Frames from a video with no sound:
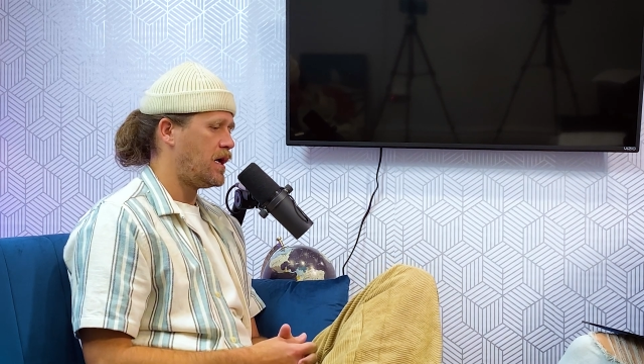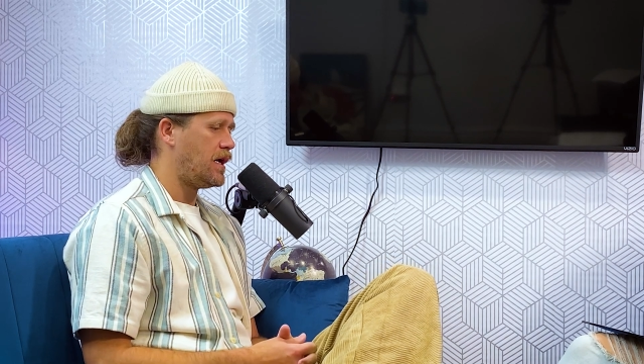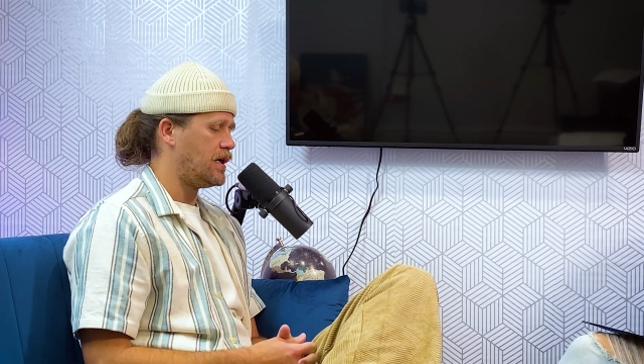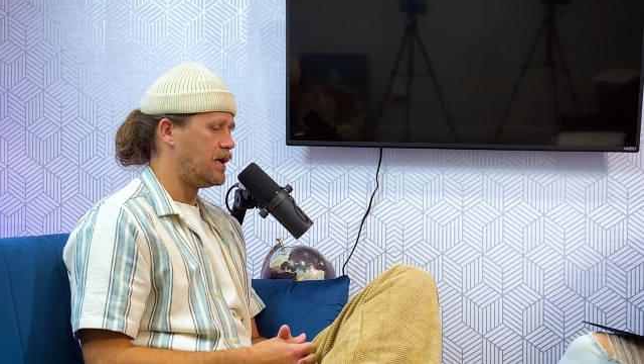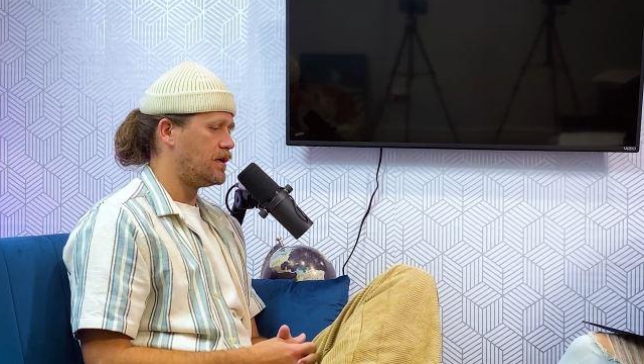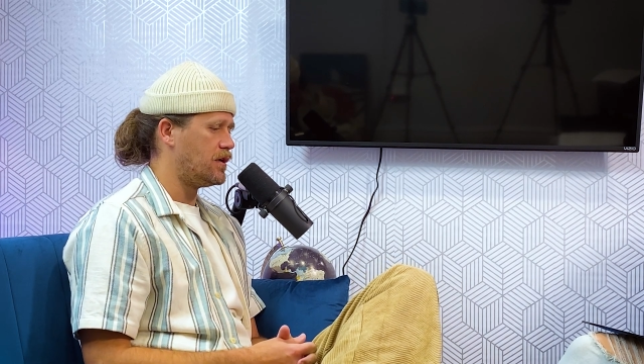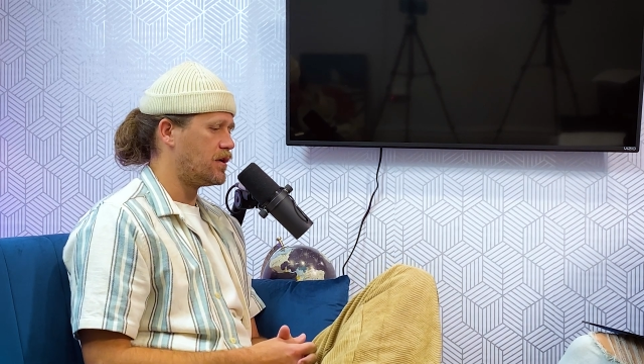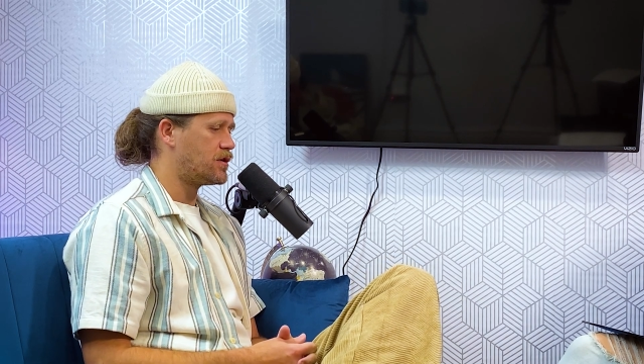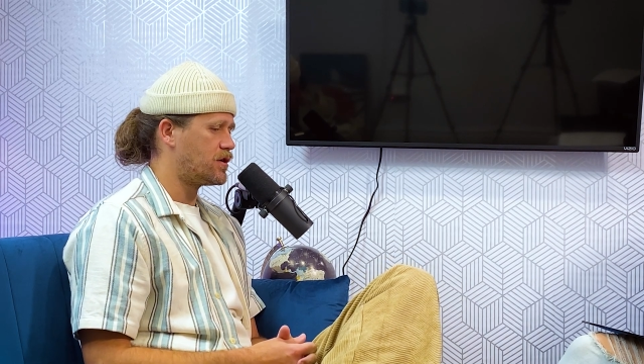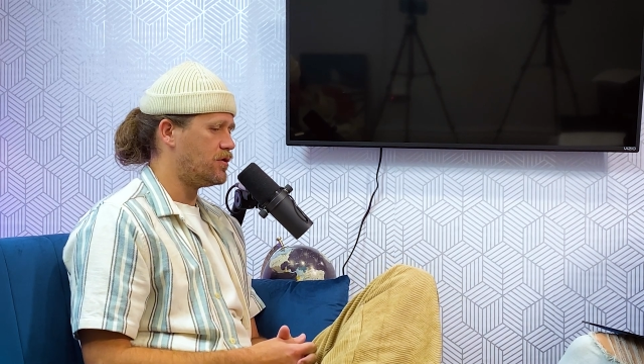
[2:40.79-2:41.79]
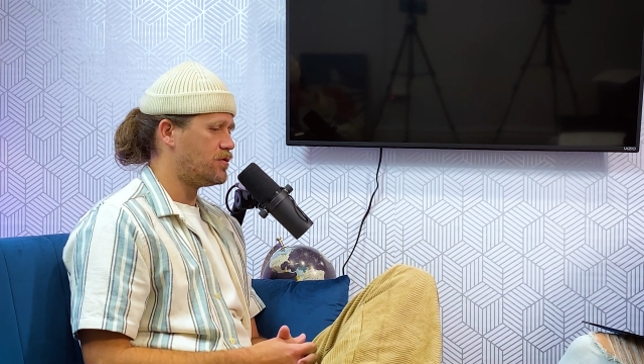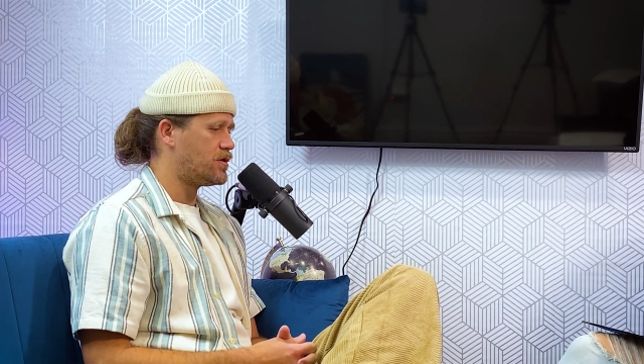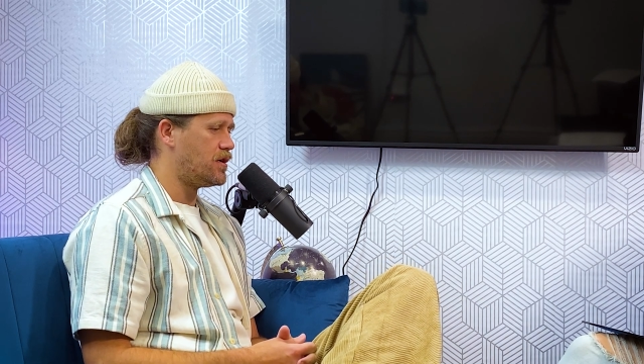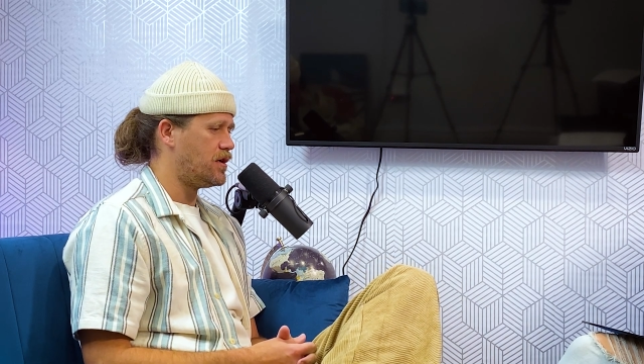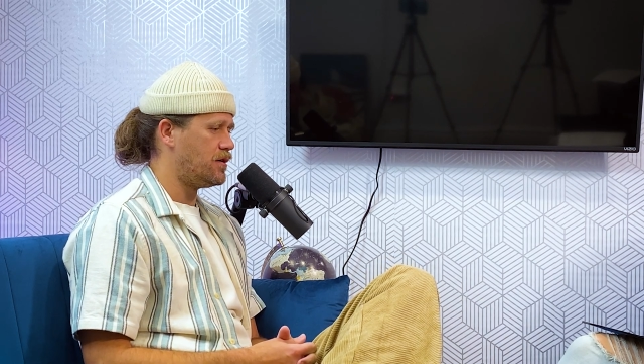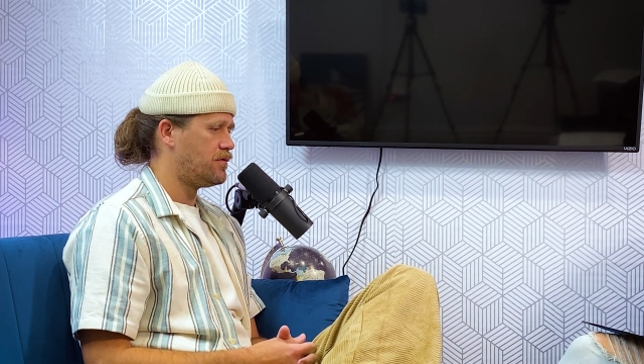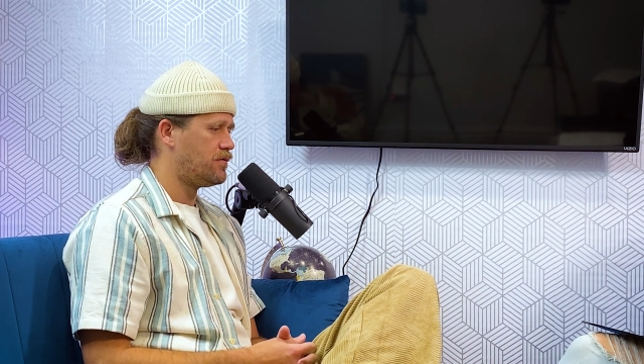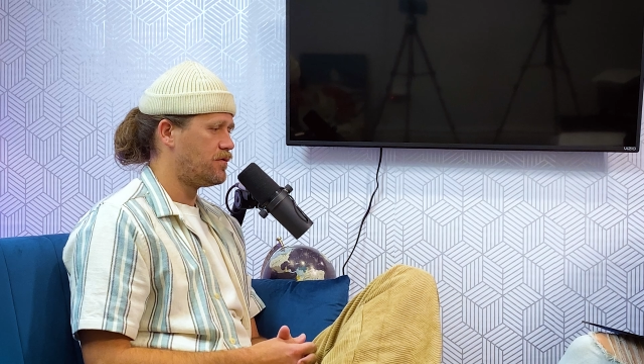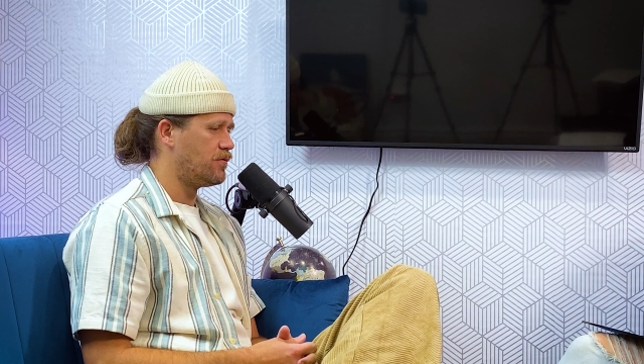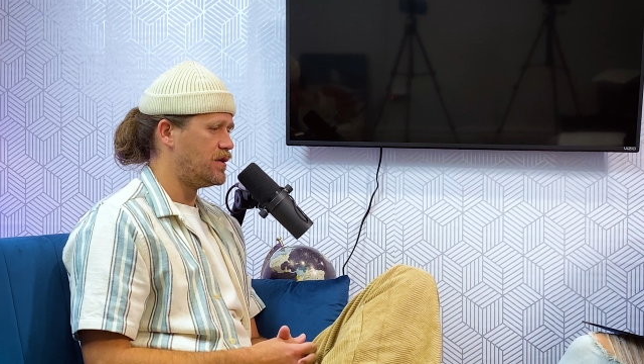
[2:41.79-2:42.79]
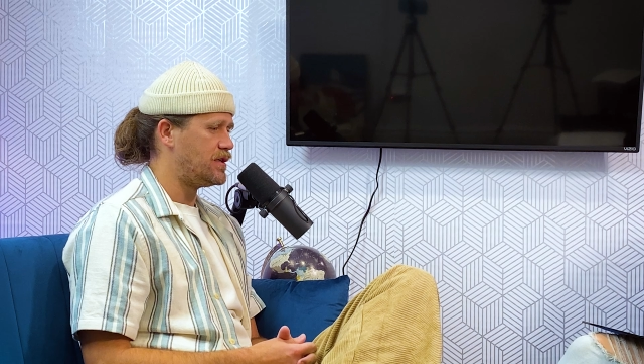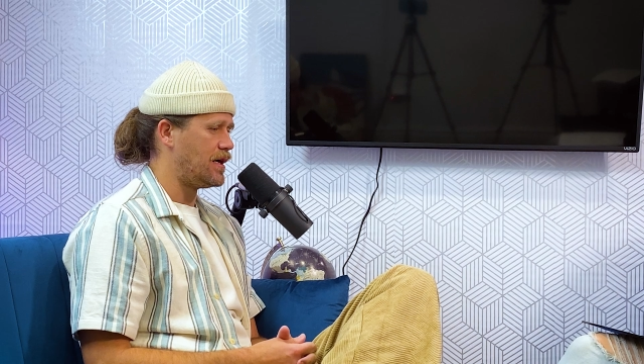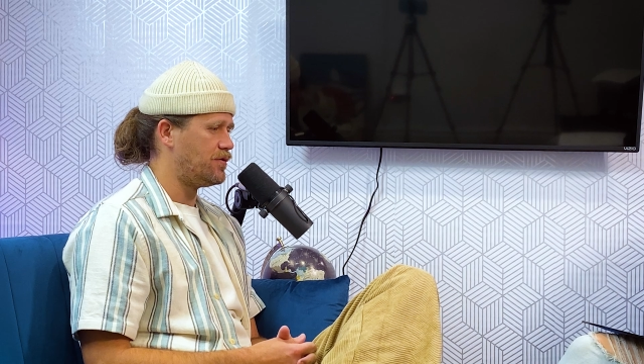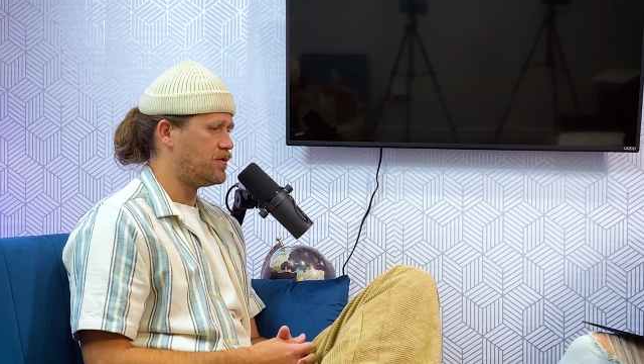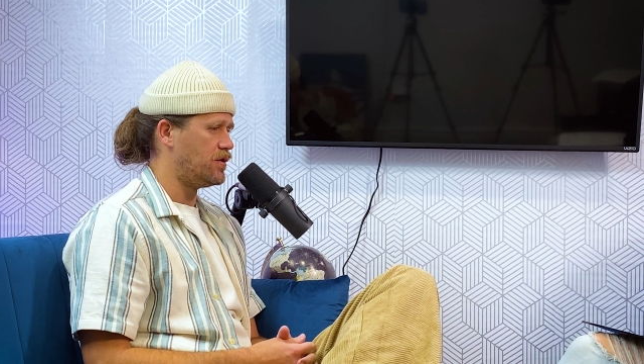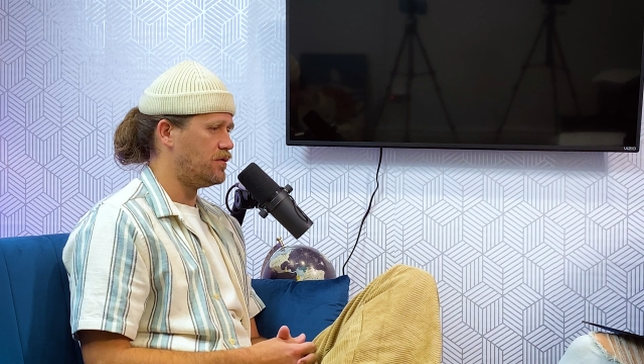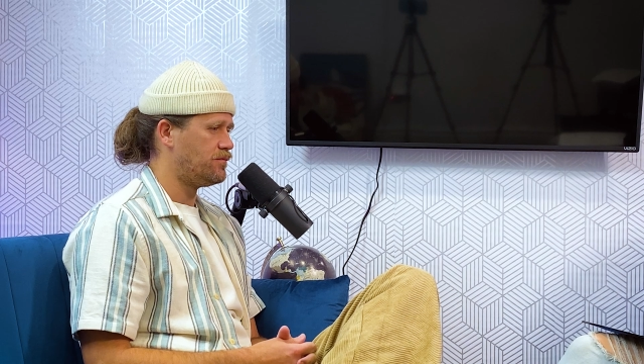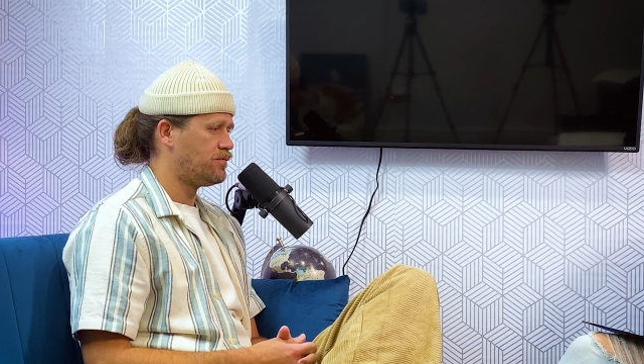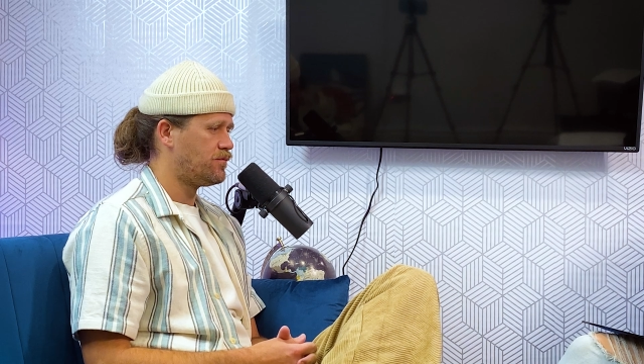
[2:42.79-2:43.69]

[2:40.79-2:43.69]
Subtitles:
and an excuse to reach out to